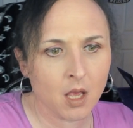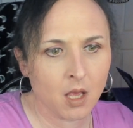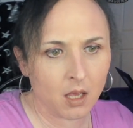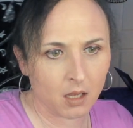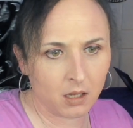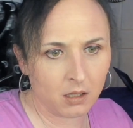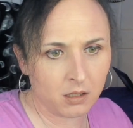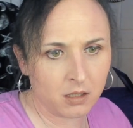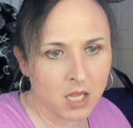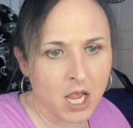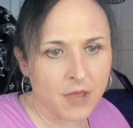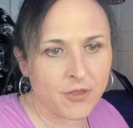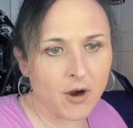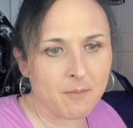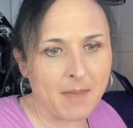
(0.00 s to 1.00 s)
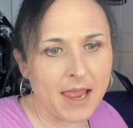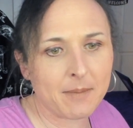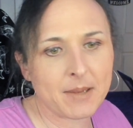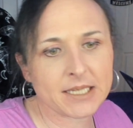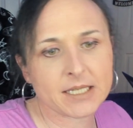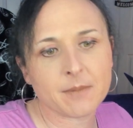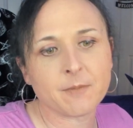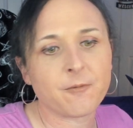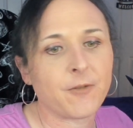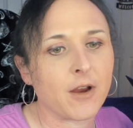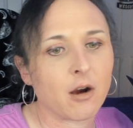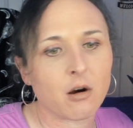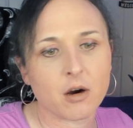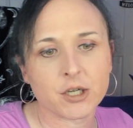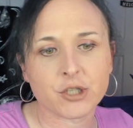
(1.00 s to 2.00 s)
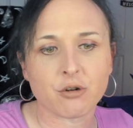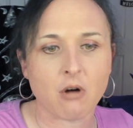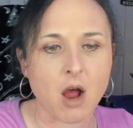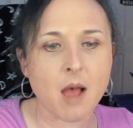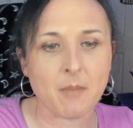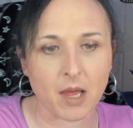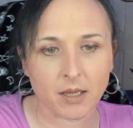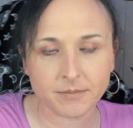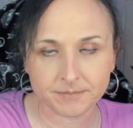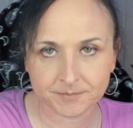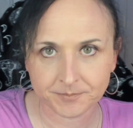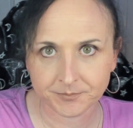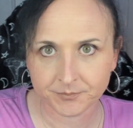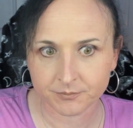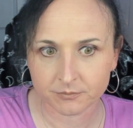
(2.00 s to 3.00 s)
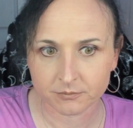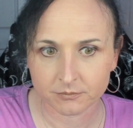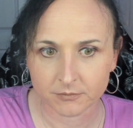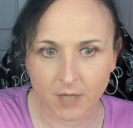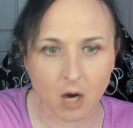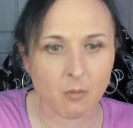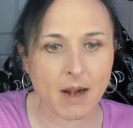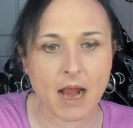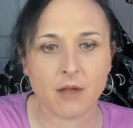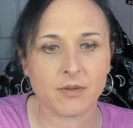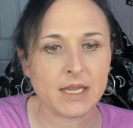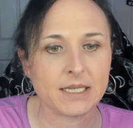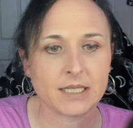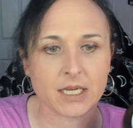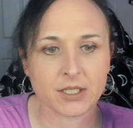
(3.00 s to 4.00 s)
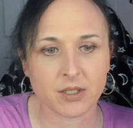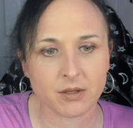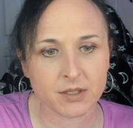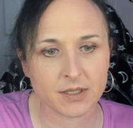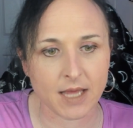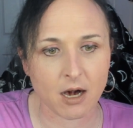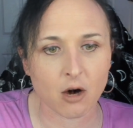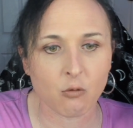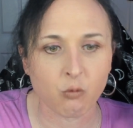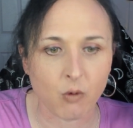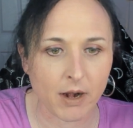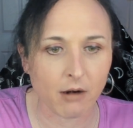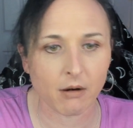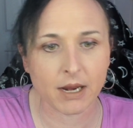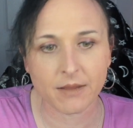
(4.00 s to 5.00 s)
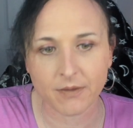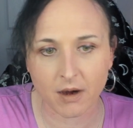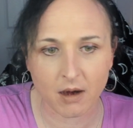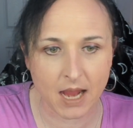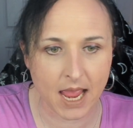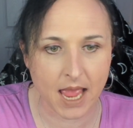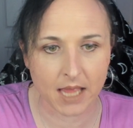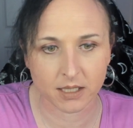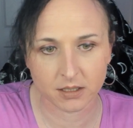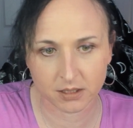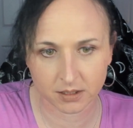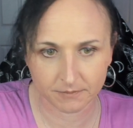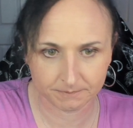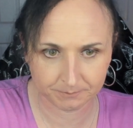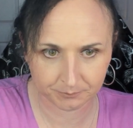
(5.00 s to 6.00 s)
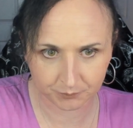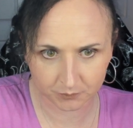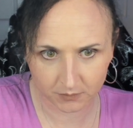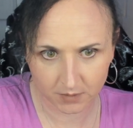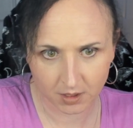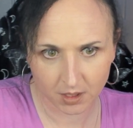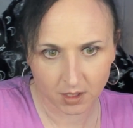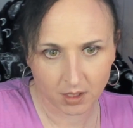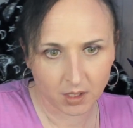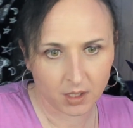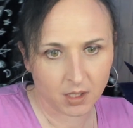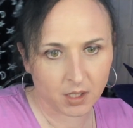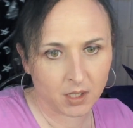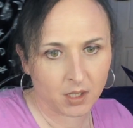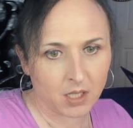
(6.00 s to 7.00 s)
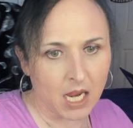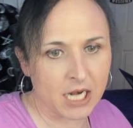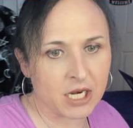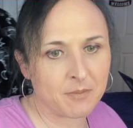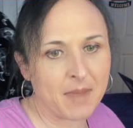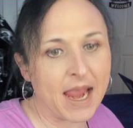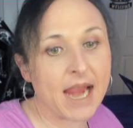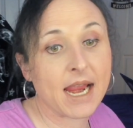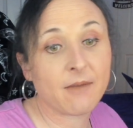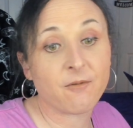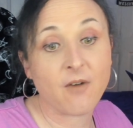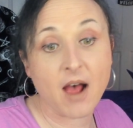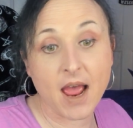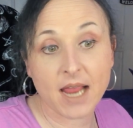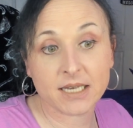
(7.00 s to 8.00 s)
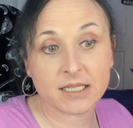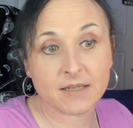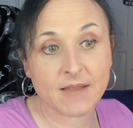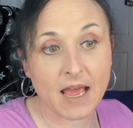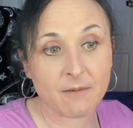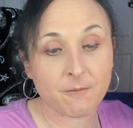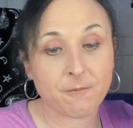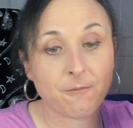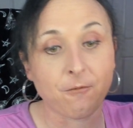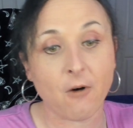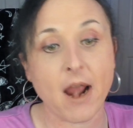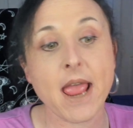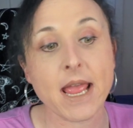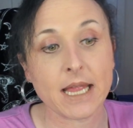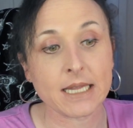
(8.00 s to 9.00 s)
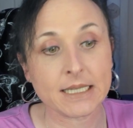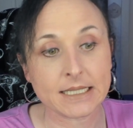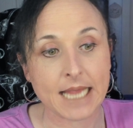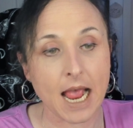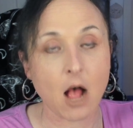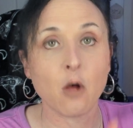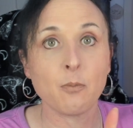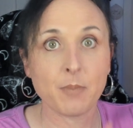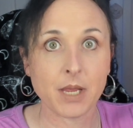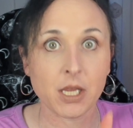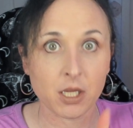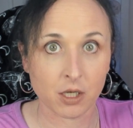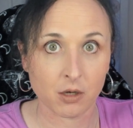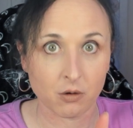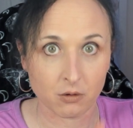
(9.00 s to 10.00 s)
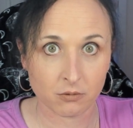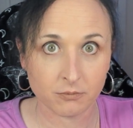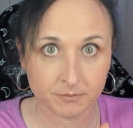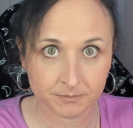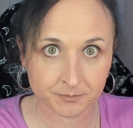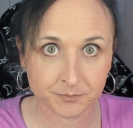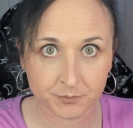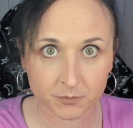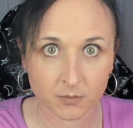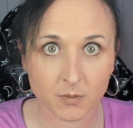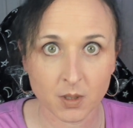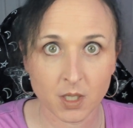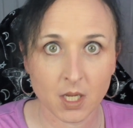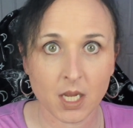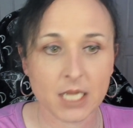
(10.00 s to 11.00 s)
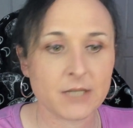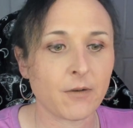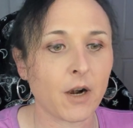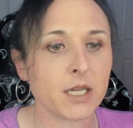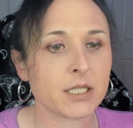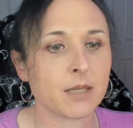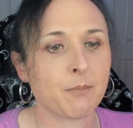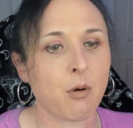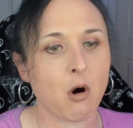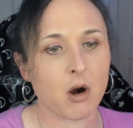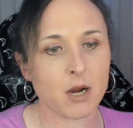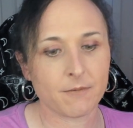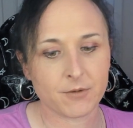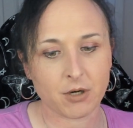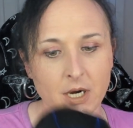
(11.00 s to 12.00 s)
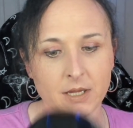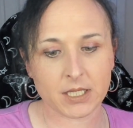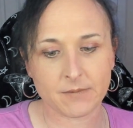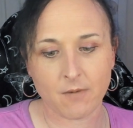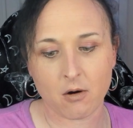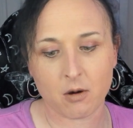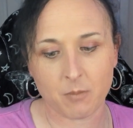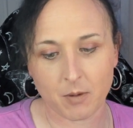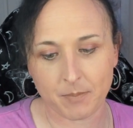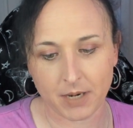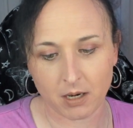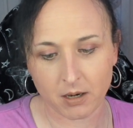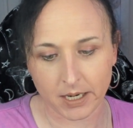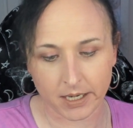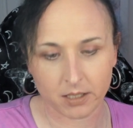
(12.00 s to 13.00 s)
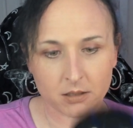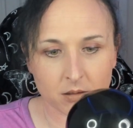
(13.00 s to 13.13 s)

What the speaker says: There may be some fear or trauma around these issues that are rearing their heads. And you may find that friends helping you is very supportive during this vulnerable period.